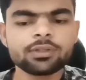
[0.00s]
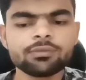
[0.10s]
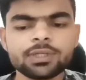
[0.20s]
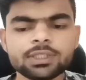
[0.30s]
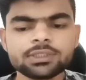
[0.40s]

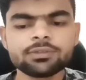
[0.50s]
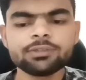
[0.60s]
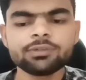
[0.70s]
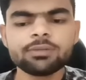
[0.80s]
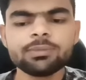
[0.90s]
First one
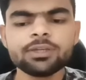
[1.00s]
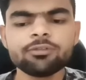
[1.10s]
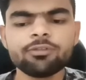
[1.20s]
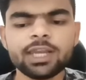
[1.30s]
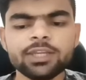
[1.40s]
will be
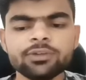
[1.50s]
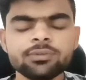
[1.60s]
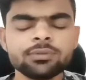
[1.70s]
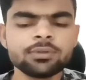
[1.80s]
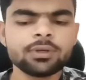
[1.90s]
value
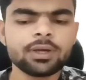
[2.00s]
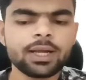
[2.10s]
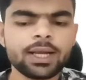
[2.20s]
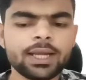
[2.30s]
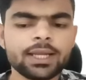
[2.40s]

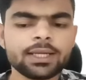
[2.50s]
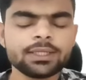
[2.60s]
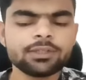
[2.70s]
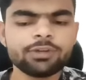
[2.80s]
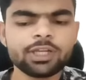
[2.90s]
and
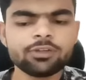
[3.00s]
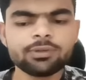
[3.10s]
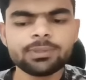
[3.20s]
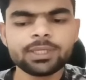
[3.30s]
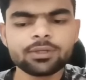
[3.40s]
the value will
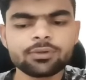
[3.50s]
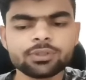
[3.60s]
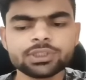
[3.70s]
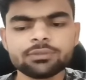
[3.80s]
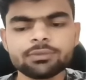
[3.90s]
be question